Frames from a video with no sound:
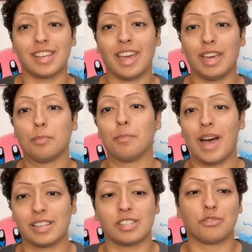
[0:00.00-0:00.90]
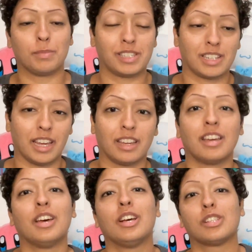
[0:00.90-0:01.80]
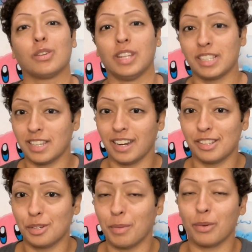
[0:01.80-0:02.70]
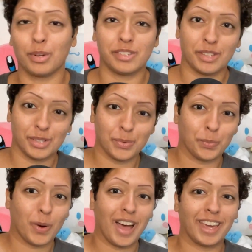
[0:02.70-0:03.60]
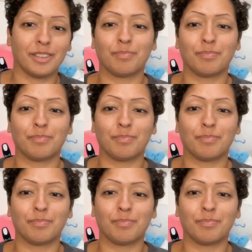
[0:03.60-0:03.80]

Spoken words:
a massive mistake. So let's get into my reasons why.